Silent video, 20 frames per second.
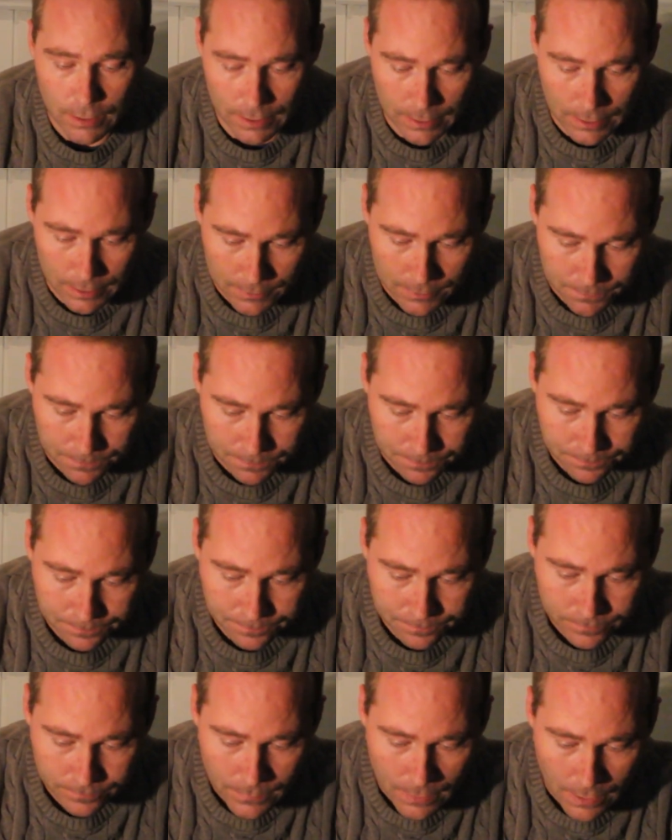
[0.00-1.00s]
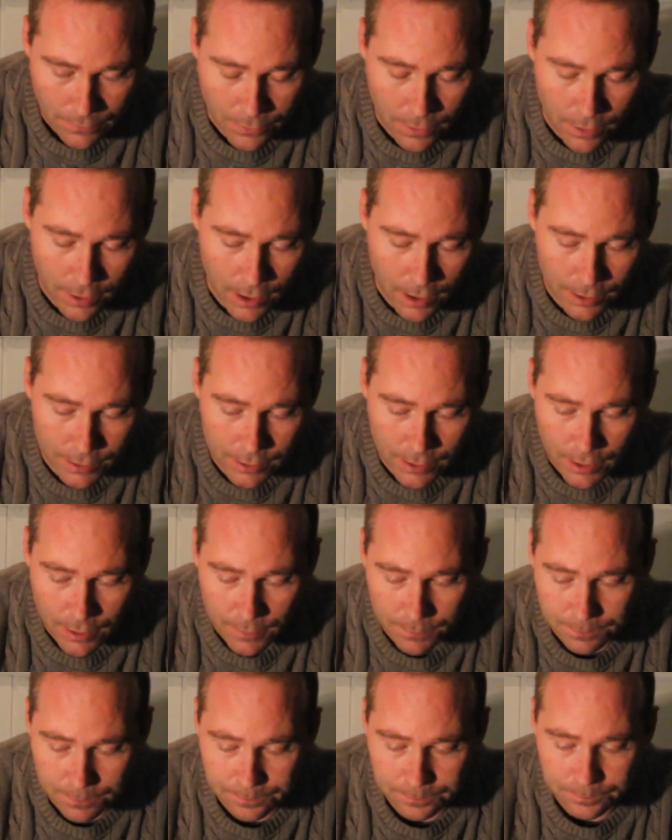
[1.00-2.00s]
I thought
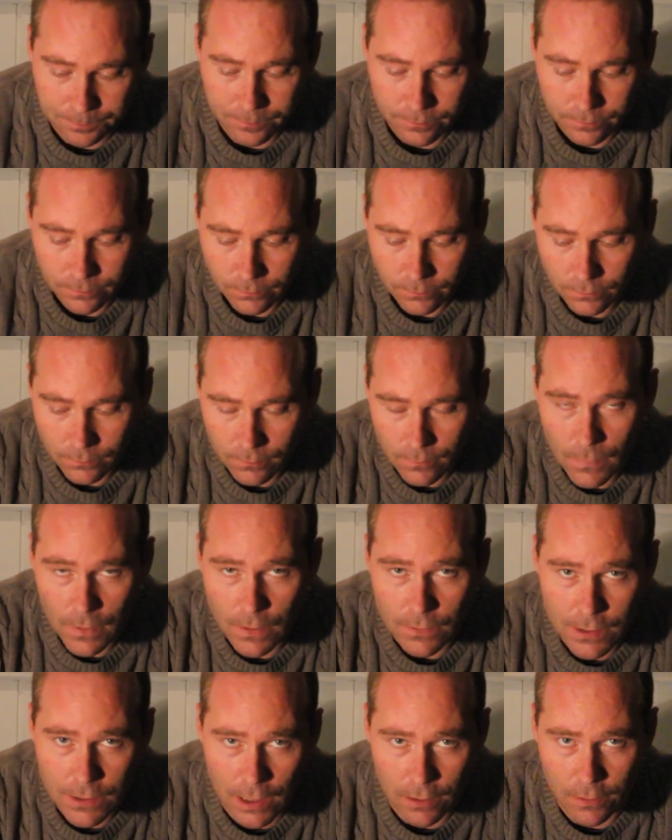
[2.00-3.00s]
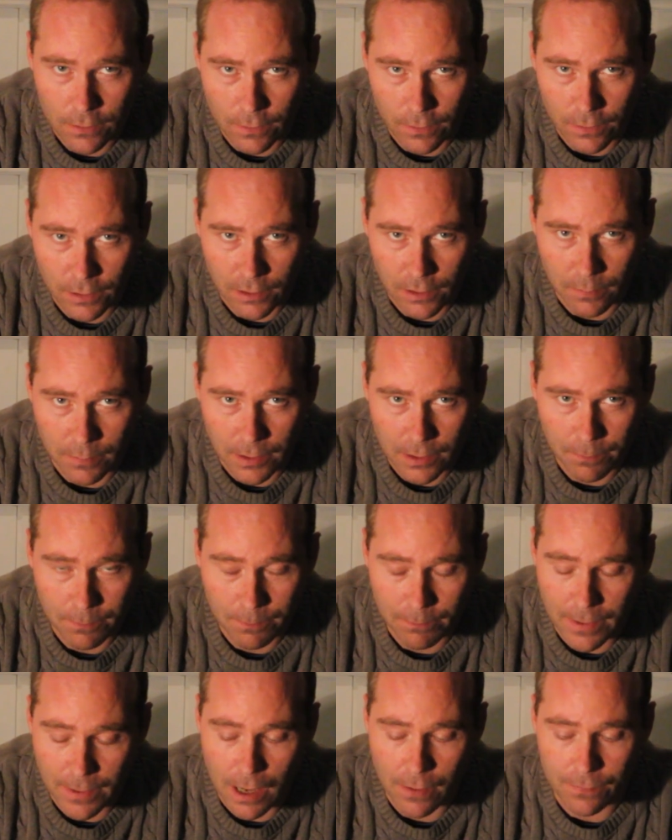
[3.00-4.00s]
I'd tell you a little bit
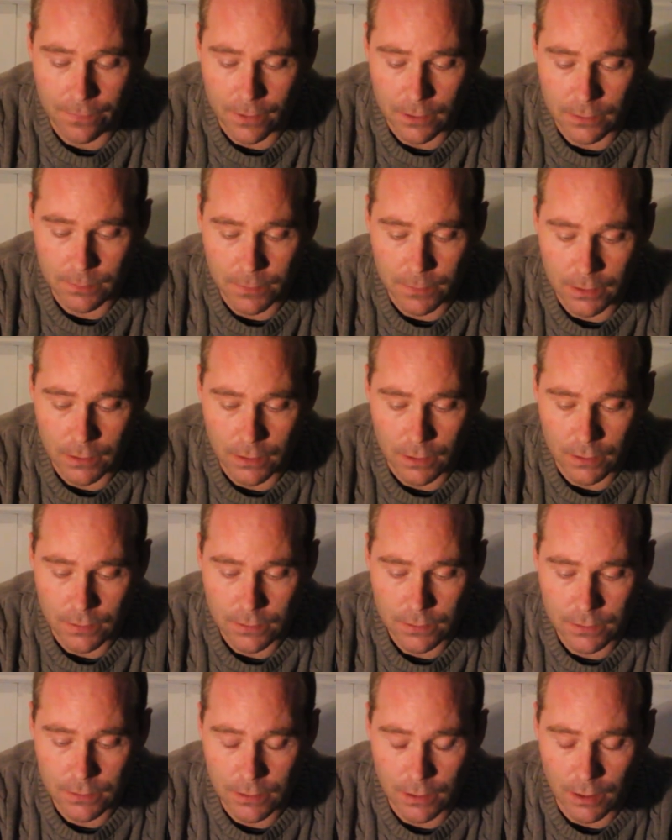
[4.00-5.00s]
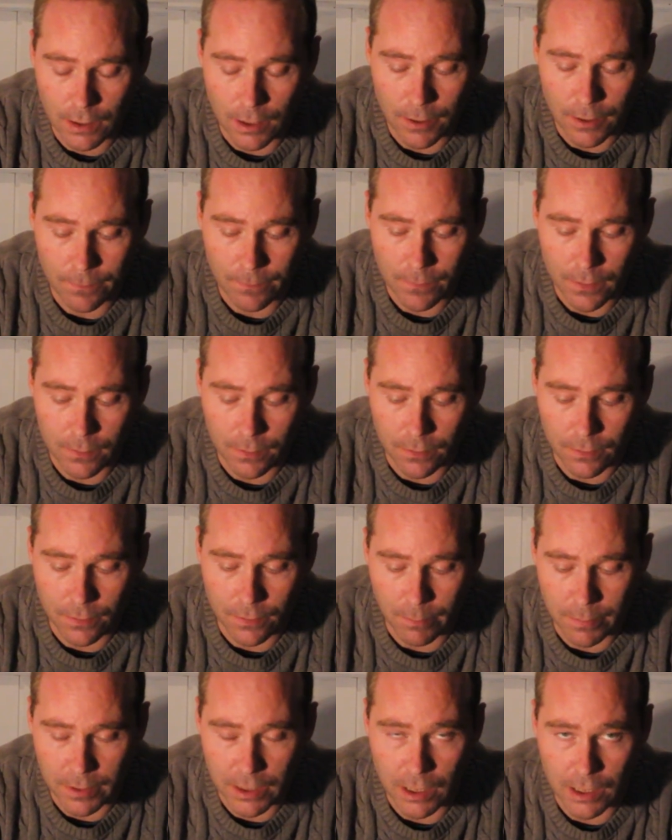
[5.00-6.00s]
about this because in
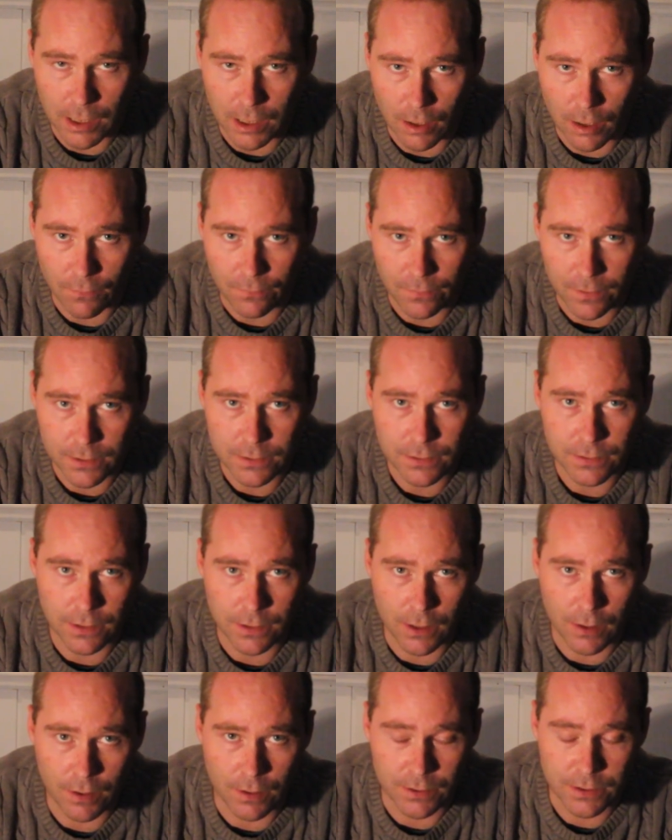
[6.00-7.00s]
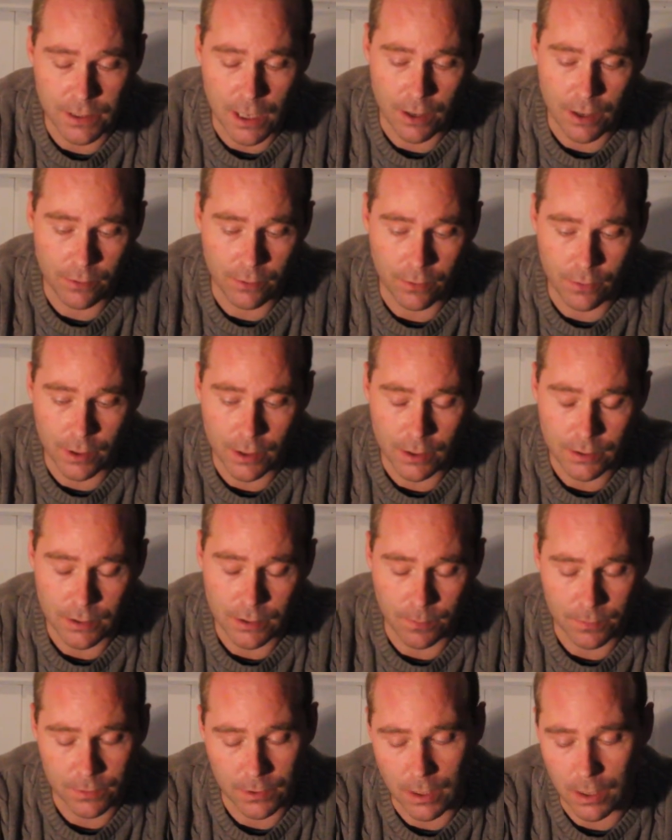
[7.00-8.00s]
the beginning of this year, in January
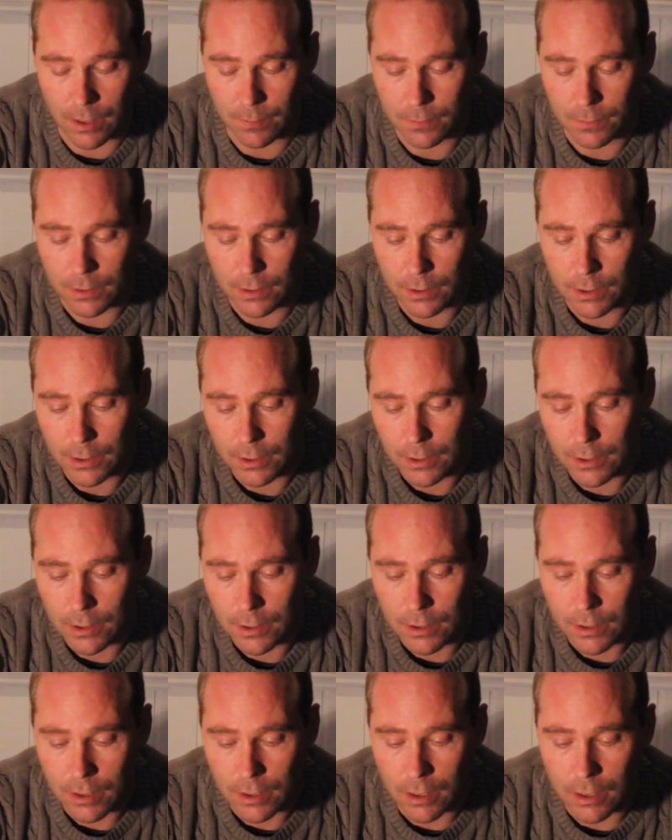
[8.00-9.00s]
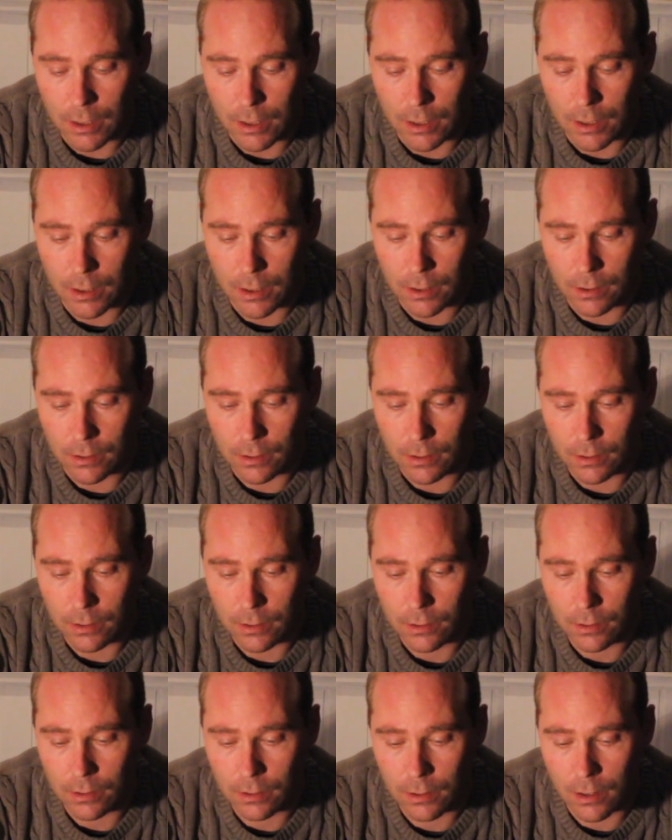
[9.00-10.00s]
sometime, I
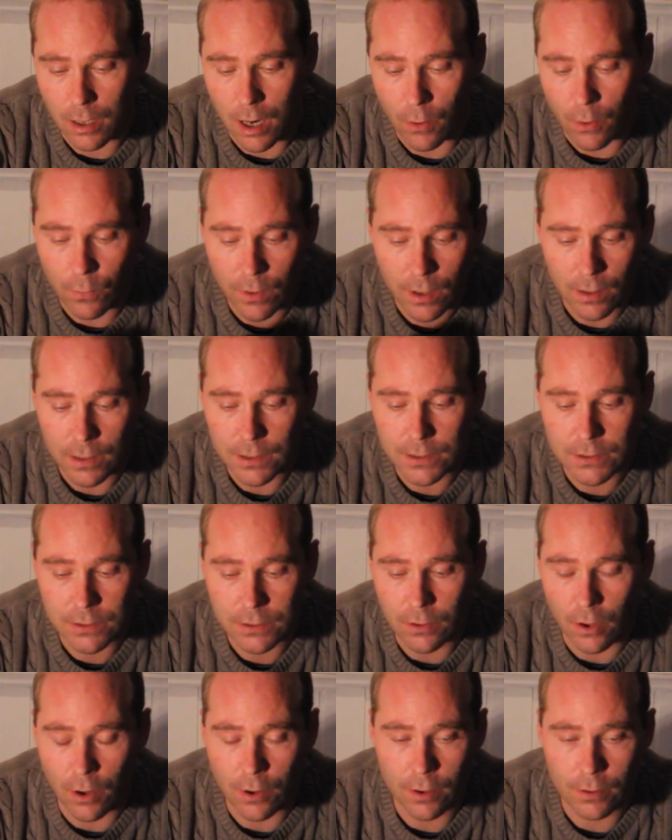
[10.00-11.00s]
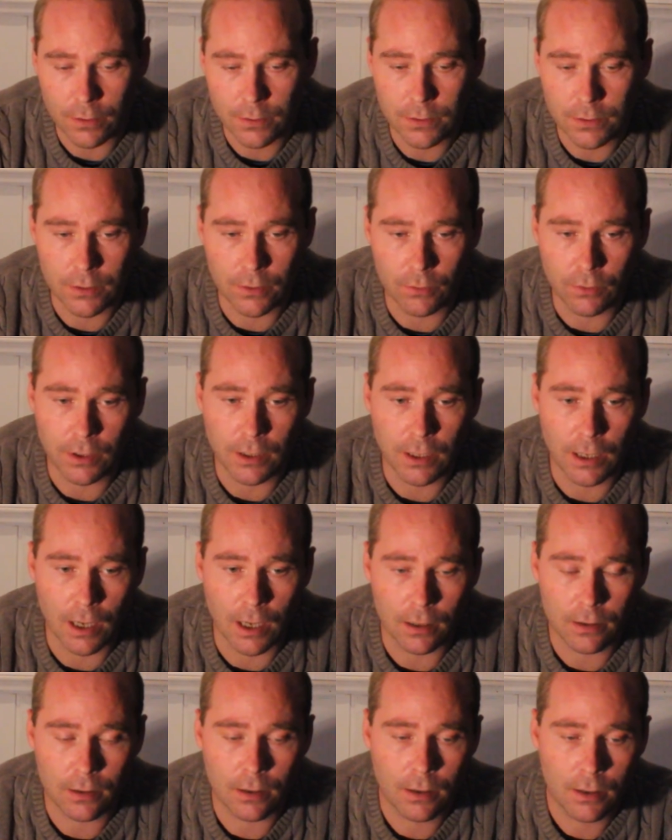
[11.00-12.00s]
really started to
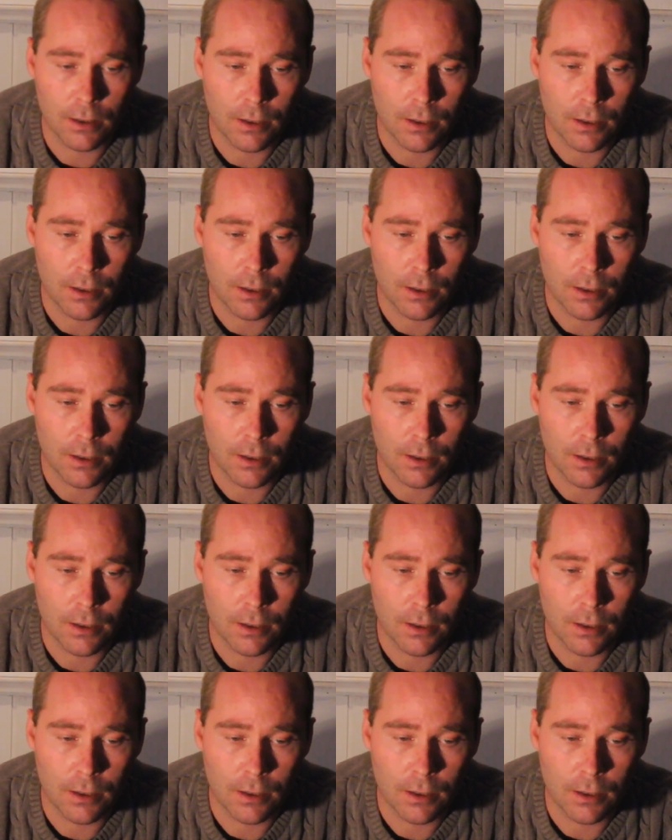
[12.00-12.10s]
get